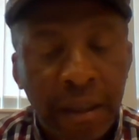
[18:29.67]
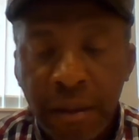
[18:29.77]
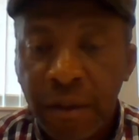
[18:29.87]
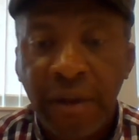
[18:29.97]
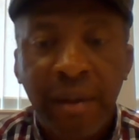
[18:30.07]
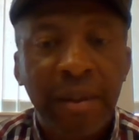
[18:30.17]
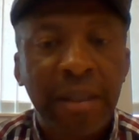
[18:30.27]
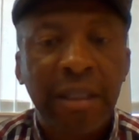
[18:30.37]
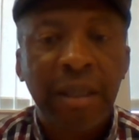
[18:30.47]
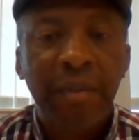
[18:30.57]
your family
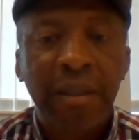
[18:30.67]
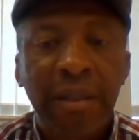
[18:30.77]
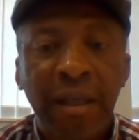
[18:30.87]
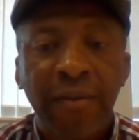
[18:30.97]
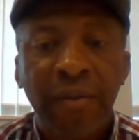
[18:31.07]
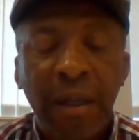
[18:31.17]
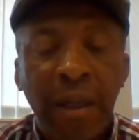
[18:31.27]
is keeping safe.